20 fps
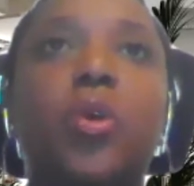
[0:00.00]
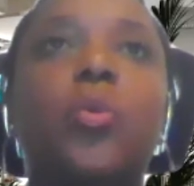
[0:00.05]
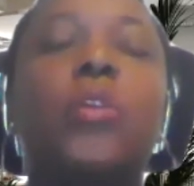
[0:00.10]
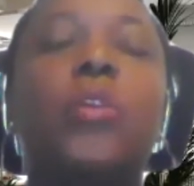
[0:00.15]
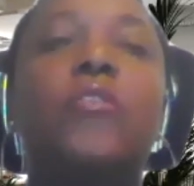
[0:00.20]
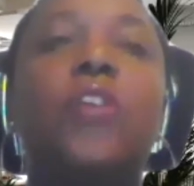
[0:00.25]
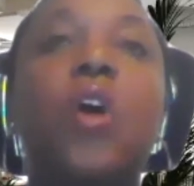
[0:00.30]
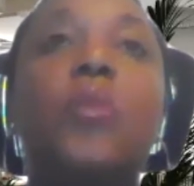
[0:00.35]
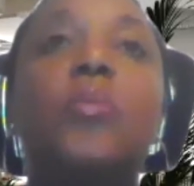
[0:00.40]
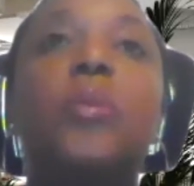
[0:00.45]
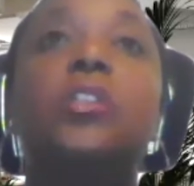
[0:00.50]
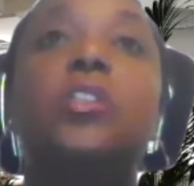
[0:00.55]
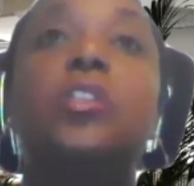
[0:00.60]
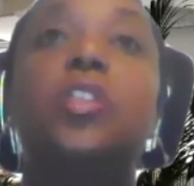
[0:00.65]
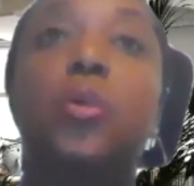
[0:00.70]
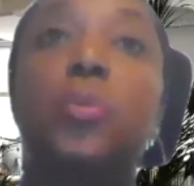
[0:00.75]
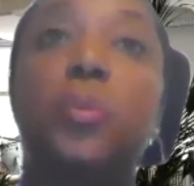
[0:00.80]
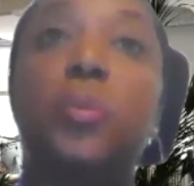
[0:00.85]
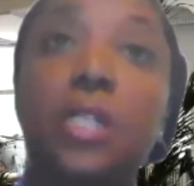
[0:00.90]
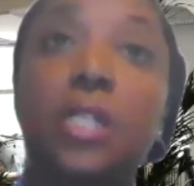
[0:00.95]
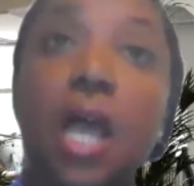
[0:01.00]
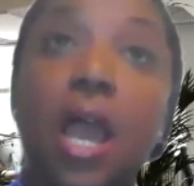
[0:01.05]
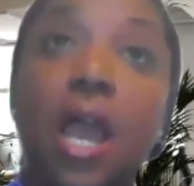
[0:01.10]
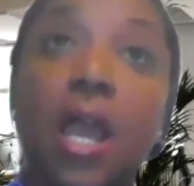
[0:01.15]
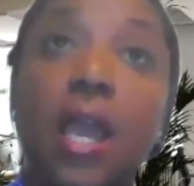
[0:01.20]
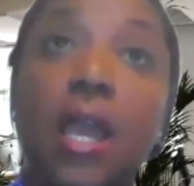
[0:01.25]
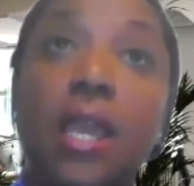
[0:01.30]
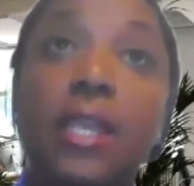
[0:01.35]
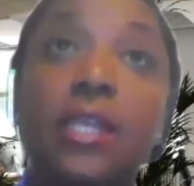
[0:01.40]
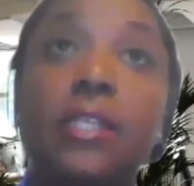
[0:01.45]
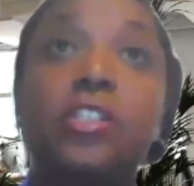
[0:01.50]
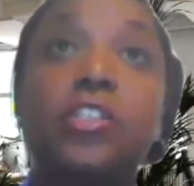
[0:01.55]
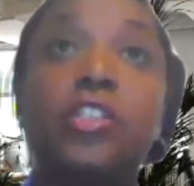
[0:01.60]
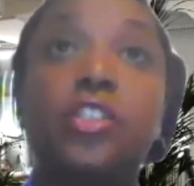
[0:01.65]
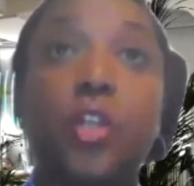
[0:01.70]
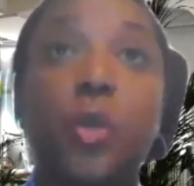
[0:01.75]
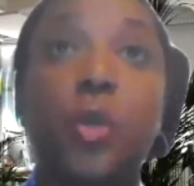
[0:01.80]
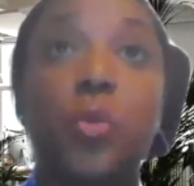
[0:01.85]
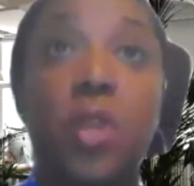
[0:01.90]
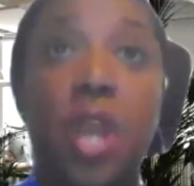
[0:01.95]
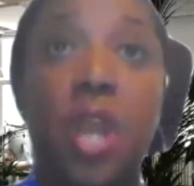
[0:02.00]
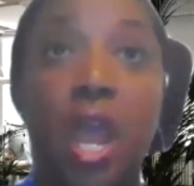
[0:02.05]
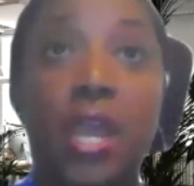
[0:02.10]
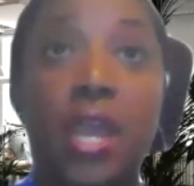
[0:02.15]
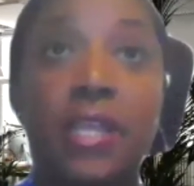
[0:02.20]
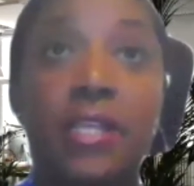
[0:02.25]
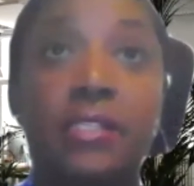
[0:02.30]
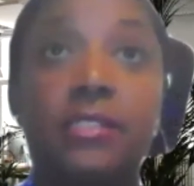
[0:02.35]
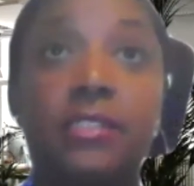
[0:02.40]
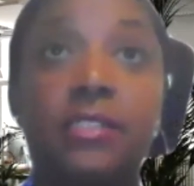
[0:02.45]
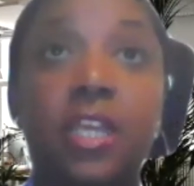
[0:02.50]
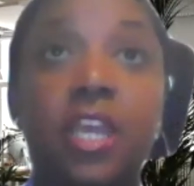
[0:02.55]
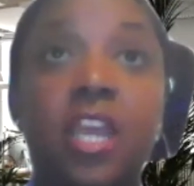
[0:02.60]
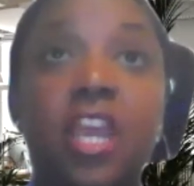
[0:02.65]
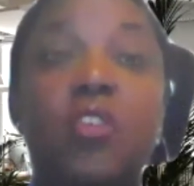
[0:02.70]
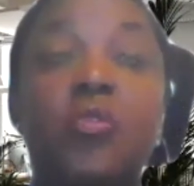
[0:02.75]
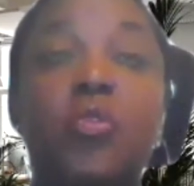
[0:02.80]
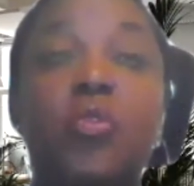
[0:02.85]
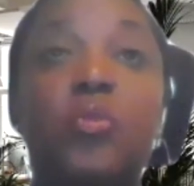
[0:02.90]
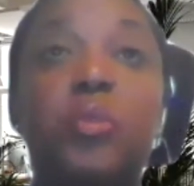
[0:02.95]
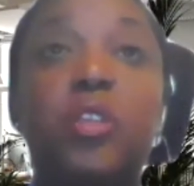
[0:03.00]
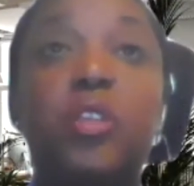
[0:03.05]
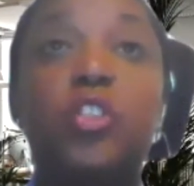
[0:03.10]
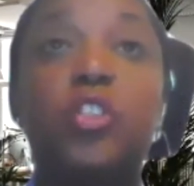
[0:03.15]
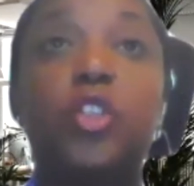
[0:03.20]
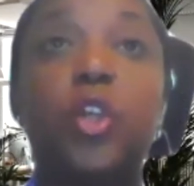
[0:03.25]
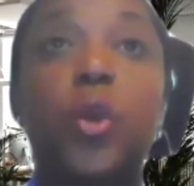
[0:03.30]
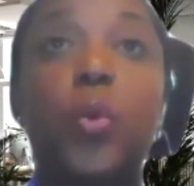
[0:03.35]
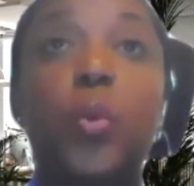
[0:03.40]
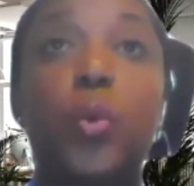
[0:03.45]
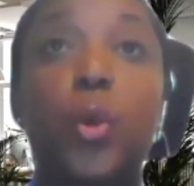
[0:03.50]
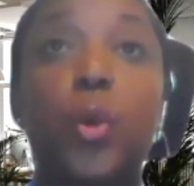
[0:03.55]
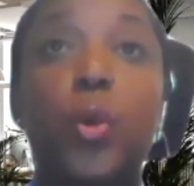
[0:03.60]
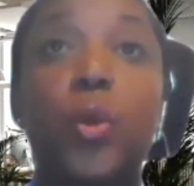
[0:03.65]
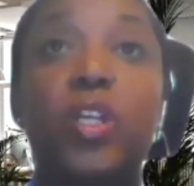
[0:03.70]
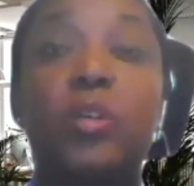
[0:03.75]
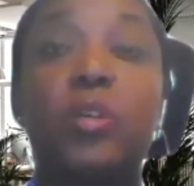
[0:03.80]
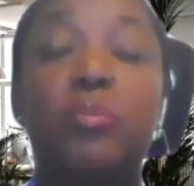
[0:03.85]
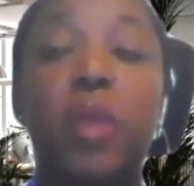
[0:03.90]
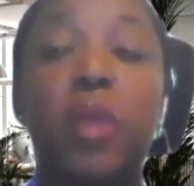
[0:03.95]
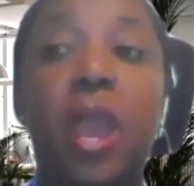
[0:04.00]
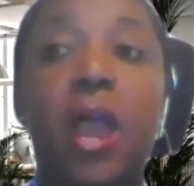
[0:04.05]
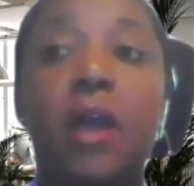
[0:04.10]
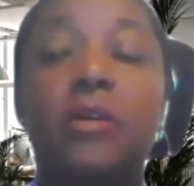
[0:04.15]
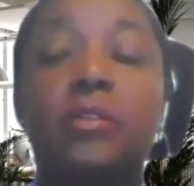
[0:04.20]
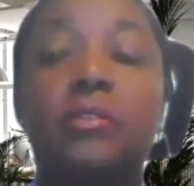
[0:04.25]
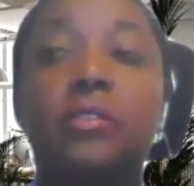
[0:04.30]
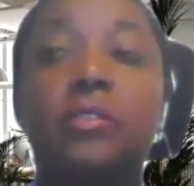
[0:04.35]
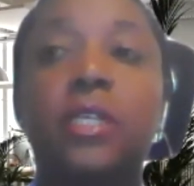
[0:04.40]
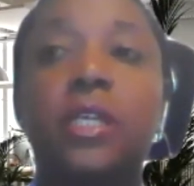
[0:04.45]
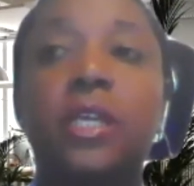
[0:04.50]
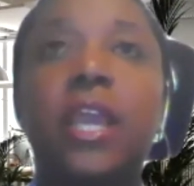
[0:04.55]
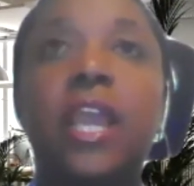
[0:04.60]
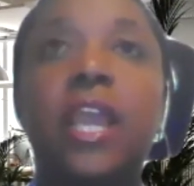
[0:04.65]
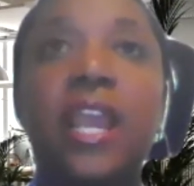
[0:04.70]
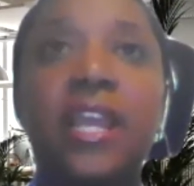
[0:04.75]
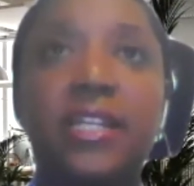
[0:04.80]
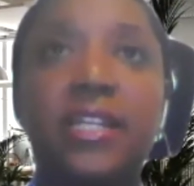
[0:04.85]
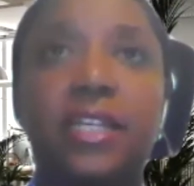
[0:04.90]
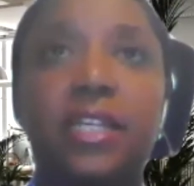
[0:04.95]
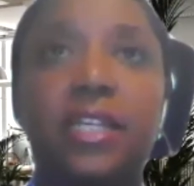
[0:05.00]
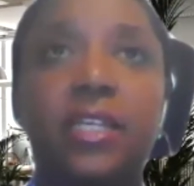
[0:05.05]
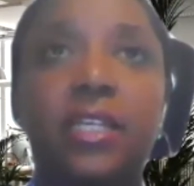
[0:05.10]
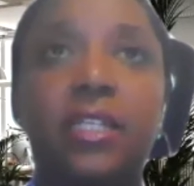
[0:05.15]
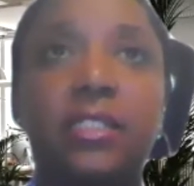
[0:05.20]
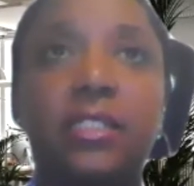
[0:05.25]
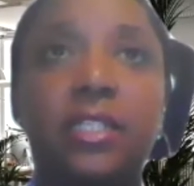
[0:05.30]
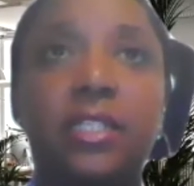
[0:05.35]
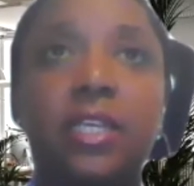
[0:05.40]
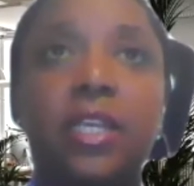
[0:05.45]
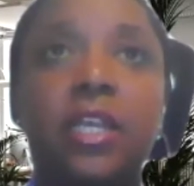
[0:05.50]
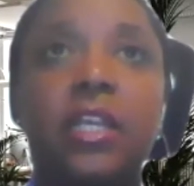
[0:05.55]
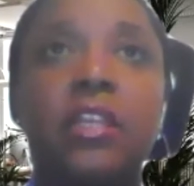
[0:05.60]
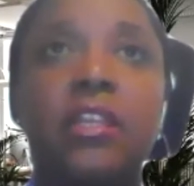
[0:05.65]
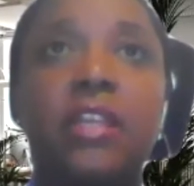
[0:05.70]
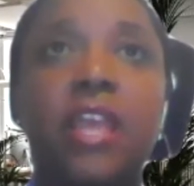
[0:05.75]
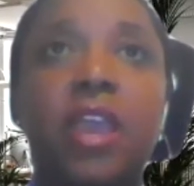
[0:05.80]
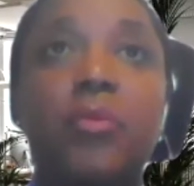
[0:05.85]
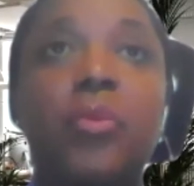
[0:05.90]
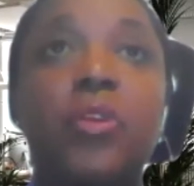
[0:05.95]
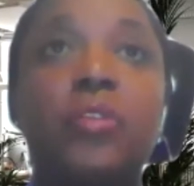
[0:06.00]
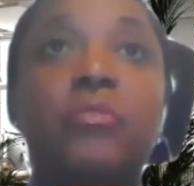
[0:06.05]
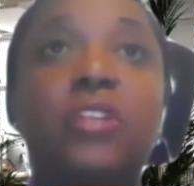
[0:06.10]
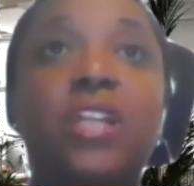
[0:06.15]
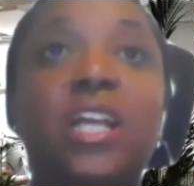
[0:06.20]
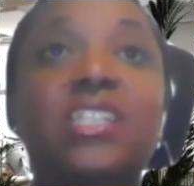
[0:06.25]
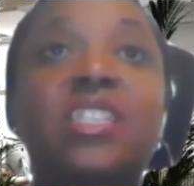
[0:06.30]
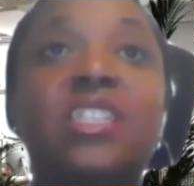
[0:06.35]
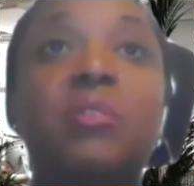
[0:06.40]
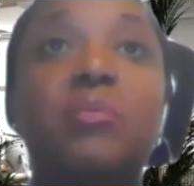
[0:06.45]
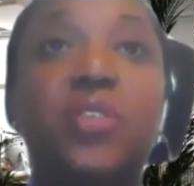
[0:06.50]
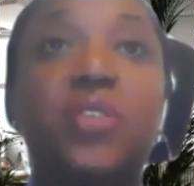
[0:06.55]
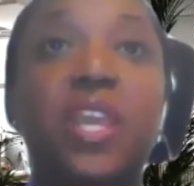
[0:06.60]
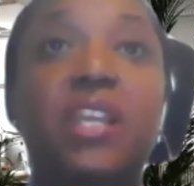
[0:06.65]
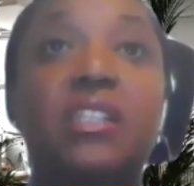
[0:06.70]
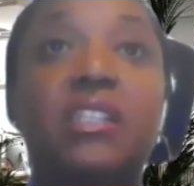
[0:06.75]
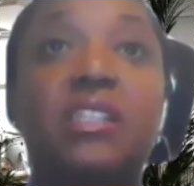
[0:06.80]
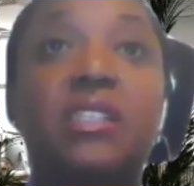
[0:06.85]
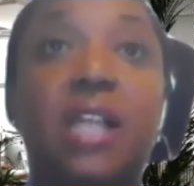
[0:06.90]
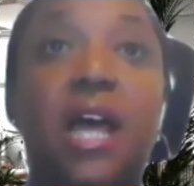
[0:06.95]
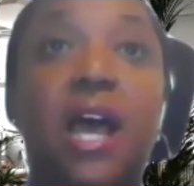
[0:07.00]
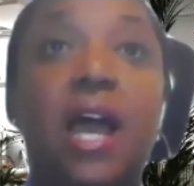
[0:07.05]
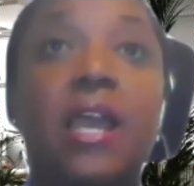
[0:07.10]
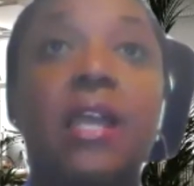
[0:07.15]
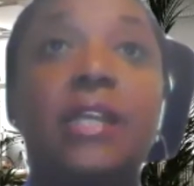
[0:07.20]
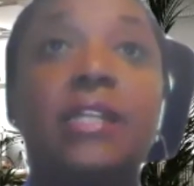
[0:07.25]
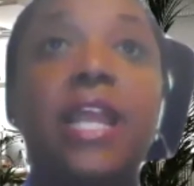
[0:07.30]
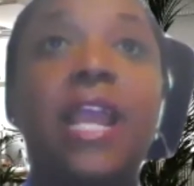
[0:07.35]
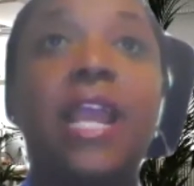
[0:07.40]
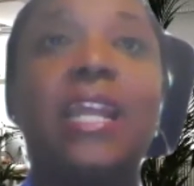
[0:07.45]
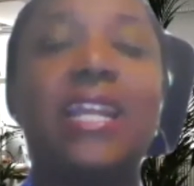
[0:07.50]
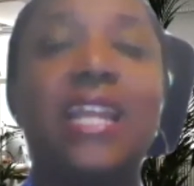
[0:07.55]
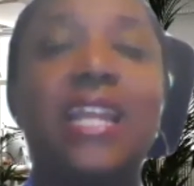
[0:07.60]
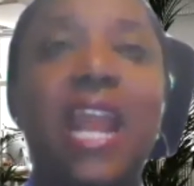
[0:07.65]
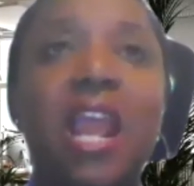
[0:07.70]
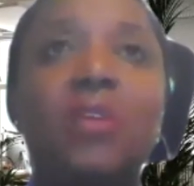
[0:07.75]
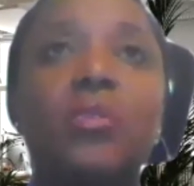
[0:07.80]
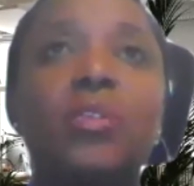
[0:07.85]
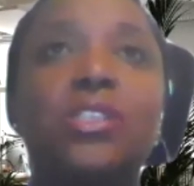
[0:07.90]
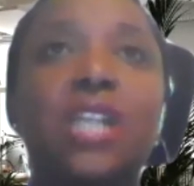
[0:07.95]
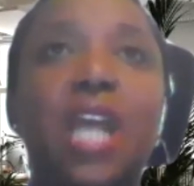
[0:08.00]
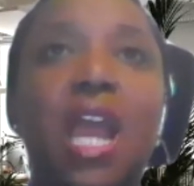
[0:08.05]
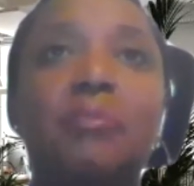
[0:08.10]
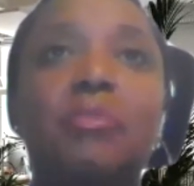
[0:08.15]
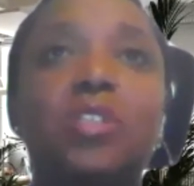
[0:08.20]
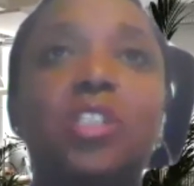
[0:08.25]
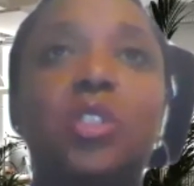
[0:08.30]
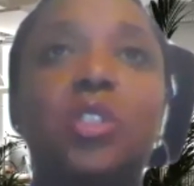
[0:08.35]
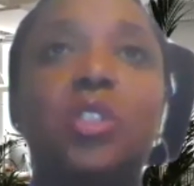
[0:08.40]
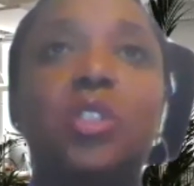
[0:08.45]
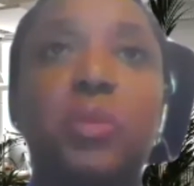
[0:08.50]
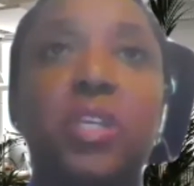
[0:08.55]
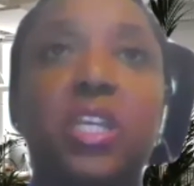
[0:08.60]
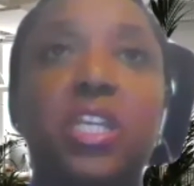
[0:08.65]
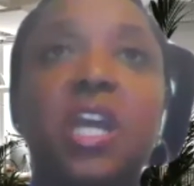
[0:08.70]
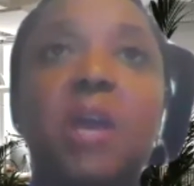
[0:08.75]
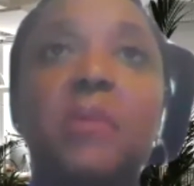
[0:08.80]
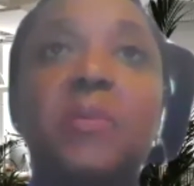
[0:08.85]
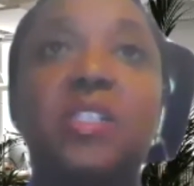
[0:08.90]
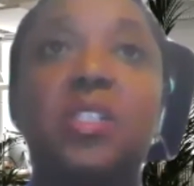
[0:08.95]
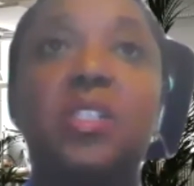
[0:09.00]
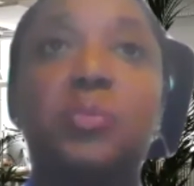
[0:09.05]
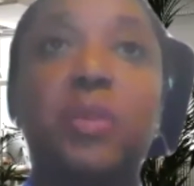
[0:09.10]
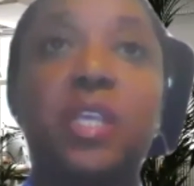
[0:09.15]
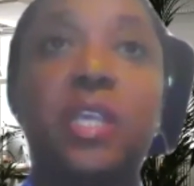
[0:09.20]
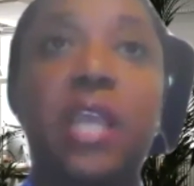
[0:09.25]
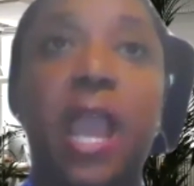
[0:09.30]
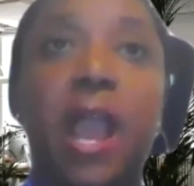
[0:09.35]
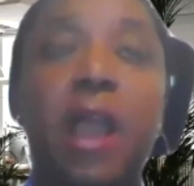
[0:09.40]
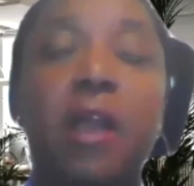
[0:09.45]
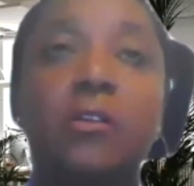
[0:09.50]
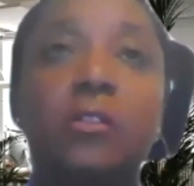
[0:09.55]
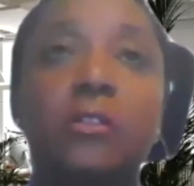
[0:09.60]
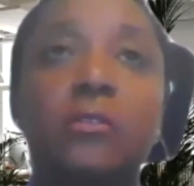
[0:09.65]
We've all been so polite and so nice, and we've been so worried about etiquette that we've let some things slide, and now it's time to speak up and speak out.